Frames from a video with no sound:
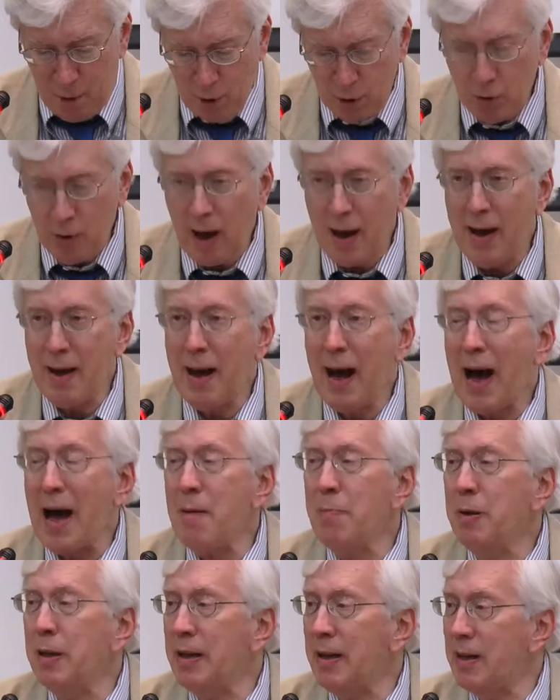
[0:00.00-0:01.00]
course,
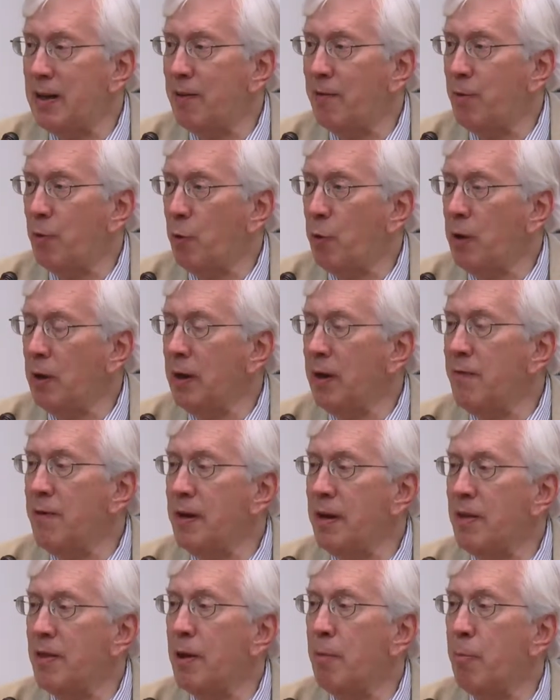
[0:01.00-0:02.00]
I believe we're
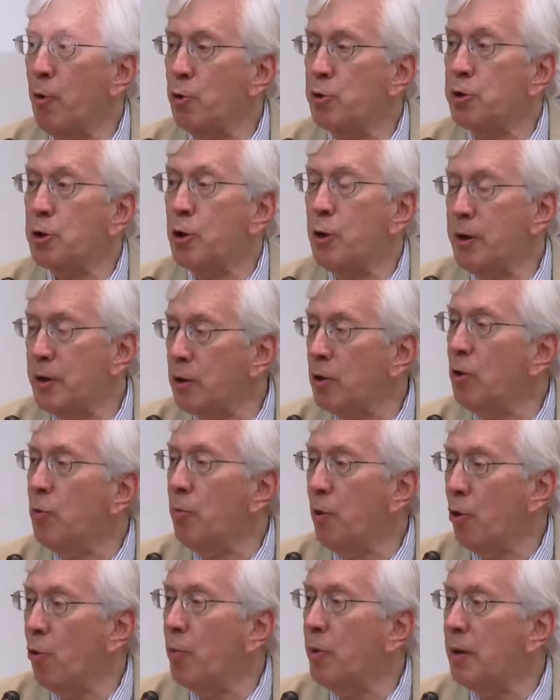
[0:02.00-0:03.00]
living in the most critical
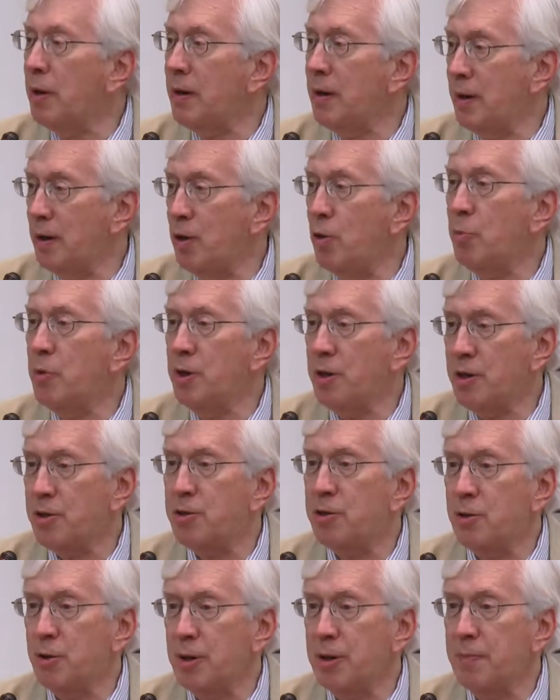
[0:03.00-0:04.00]
moment in human
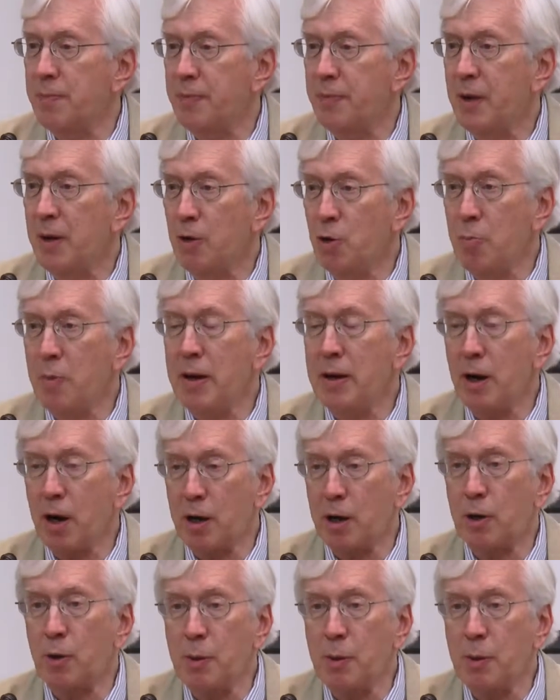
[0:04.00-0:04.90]
history. You may not